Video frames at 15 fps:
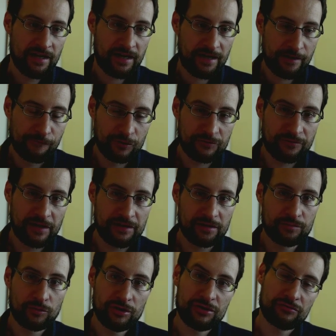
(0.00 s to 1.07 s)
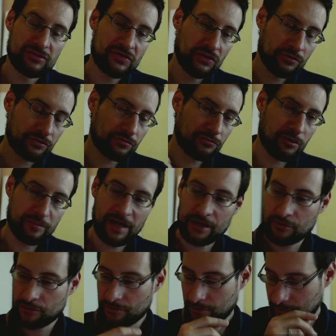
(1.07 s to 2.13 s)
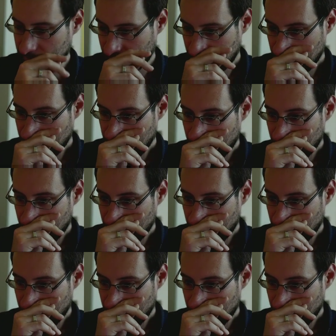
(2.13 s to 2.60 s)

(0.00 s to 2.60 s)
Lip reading: I would find it more interesting not only microkernel,